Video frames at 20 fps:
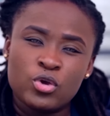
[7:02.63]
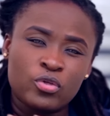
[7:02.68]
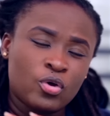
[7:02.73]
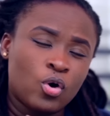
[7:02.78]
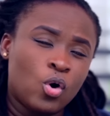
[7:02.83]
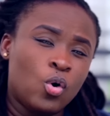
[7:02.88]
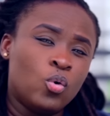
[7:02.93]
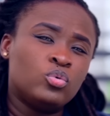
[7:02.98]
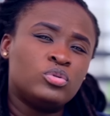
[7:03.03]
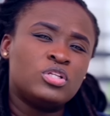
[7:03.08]
You're
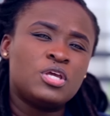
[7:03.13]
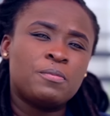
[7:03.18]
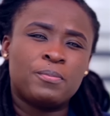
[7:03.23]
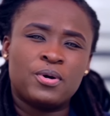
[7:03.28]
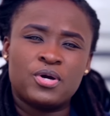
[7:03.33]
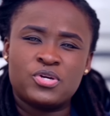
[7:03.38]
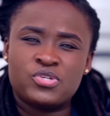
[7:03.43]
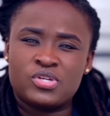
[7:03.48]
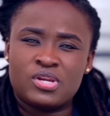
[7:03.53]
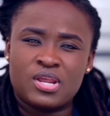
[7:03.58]
the only
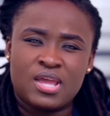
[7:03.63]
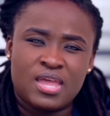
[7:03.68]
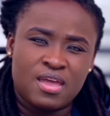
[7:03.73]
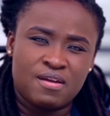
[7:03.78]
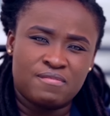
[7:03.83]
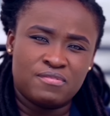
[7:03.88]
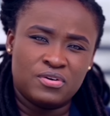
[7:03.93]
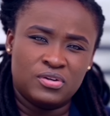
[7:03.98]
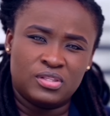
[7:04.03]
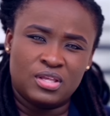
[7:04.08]
person I
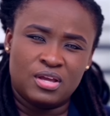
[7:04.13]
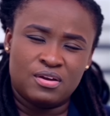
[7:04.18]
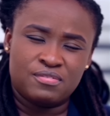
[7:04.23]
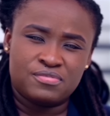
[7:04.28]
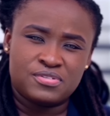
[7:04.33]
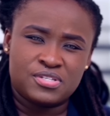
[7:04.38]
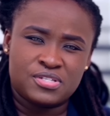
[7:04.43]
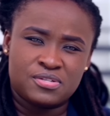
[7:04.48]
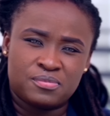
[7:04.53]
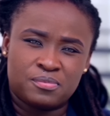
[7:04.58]
ever
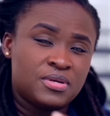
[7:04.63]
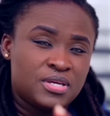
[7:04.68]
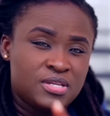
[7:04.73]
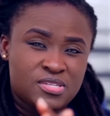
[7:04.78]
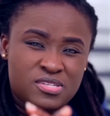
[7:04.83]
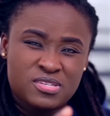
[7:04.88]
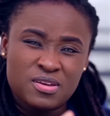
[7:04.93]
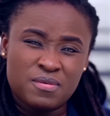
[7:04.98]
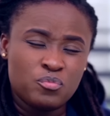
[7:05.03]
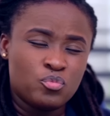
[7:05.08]
loved.
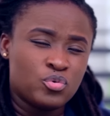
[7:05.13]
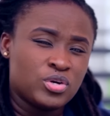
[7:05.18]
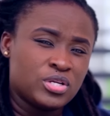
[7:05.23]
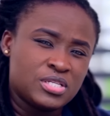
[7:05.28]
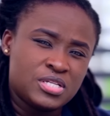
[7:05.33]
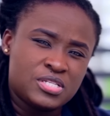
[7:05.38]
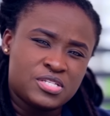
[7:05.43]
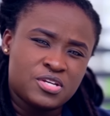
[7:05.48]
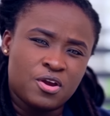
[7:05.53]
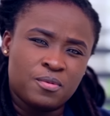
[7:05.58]
In some
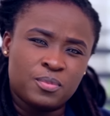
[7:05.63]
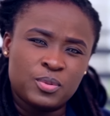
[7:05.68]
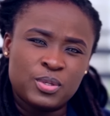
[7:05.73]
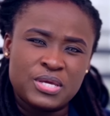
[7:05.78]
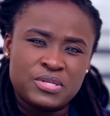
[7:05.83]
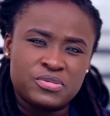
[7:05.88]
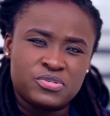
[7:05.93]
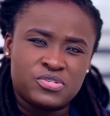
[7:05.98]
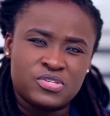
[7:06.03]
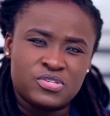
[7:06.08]
really terrible
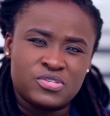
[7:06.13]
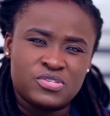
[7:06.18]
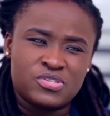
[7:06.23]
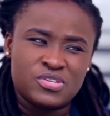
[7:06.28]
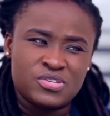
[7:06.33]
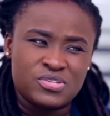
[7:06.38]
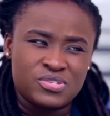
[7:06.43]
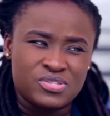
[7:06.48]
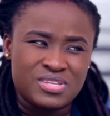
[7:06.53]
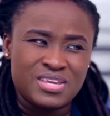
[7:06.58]

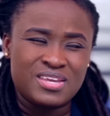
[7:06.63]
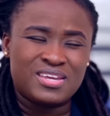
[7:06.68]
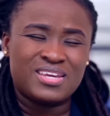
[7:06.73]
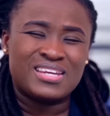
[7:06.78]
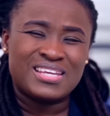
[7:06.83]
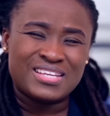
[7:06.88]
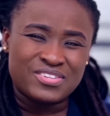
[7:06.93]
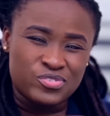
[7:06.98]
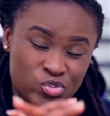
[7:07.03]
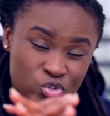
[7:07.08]
instances, they
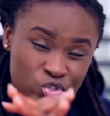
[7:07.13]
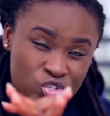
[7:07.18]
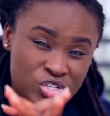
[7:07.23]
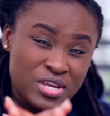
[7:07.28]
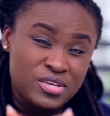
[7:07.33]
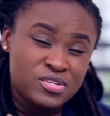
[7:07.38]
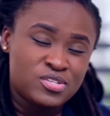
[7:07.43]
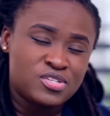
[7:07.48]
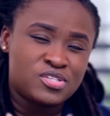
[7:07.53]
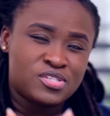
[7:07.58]
can
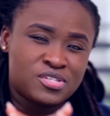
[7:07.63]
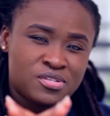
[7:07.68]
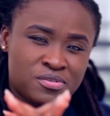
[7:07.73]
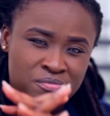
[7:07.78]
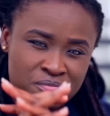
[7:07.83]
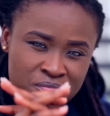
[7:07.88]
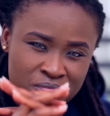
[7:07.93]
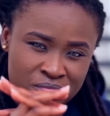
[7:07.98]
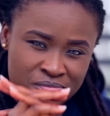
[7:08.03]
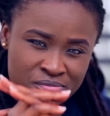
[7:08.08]
ingest
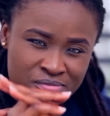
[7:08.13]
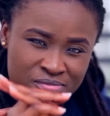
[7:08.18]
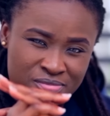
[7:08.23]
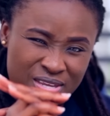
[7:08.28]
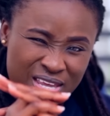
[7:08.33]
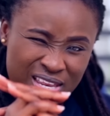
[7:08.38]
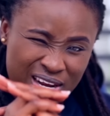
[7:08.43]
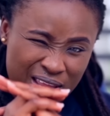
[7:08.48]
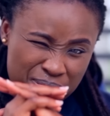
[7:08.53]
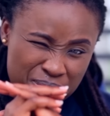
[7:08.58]

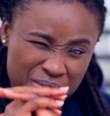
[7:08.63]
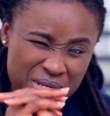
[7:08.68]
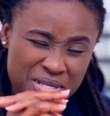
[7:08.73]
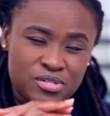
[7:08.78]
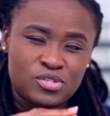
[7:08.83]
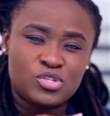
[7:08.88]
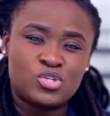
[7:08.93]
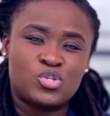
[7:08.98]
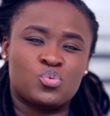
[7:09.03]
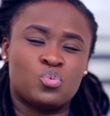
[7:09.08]
and I
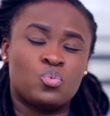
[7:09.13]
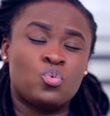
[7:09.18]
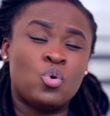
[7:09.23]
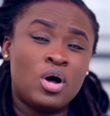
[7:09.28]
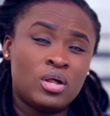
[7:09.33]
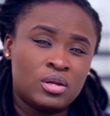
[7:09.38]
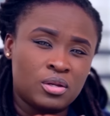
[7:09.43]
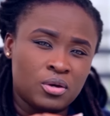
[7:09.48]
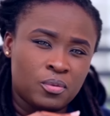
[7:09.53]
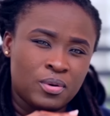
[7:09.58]
mean
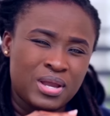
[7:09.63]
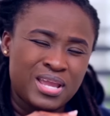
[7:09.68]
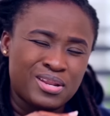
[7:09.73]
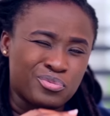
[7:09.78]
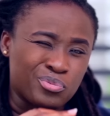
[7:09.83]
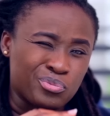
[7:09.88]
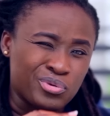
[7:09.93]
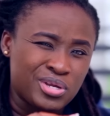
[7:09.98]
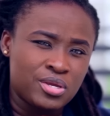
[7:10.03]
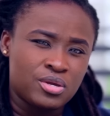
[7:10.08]
swallow
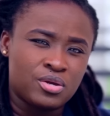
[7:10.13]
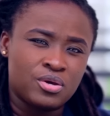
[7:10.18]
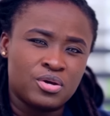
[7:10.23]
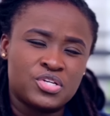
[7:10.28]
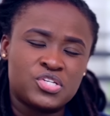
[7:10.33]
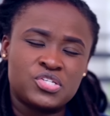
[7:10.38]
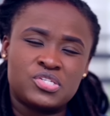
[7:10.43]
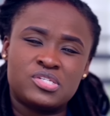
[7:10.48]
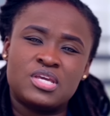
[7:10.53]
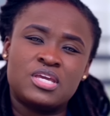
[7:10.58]
and
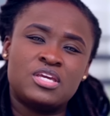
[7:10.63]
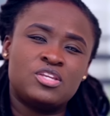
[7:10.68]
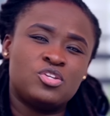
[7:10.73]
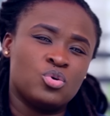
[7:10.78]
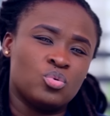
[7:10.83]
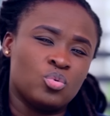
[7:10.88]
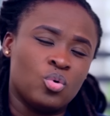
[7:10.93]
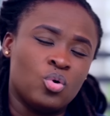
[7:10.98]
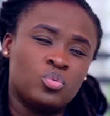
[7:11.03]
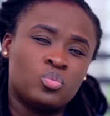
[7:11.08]
regurgitate
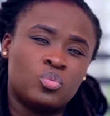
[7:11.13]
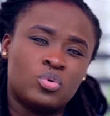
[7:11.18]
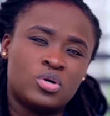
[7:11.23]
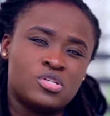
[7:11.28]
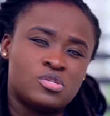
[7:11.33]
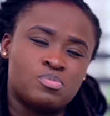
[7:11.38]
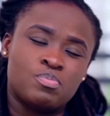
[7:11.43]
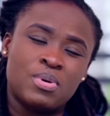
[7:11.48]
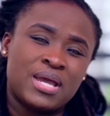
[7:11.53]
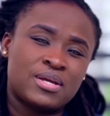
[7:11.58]
your own
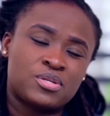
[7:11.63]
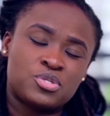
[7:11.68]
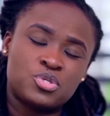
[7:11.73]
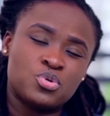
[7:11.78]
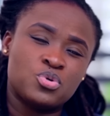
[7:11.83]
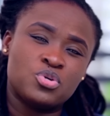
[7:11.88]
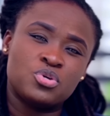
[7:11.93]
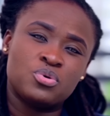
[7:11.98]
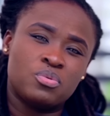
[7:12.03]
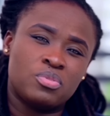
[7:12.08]
words back
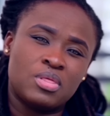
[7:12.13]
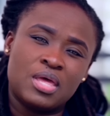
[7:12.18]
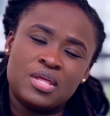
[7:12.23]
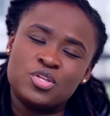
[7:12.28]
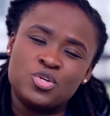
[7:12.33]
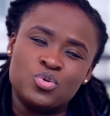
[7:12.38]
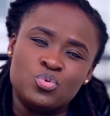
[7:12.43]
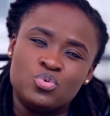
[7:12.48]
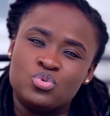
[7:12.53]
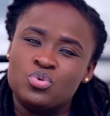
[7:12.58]
to you
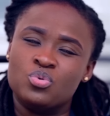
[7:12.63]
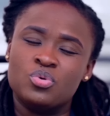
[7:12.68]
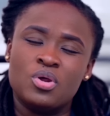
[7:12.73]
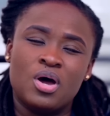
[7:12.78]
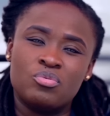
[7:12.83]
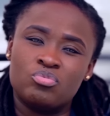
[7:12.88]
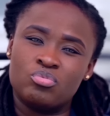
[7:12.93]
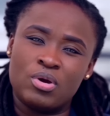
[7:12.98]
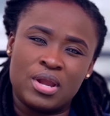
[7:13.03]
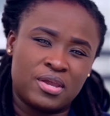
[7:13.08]
that you do
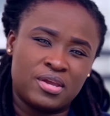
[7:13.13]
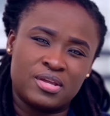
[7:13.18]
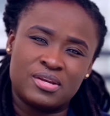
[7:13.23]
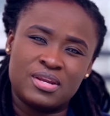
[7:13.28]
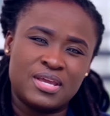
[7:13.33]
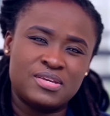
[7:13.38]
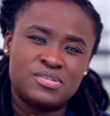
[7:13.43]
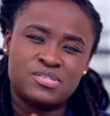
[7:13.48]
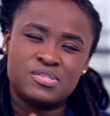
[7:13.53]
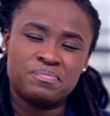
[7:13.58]
not
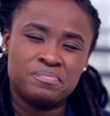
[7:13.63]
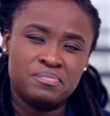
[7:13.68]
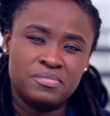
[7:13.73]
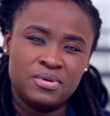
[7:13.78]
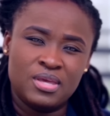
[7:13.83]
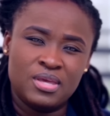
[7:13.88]
recognize them.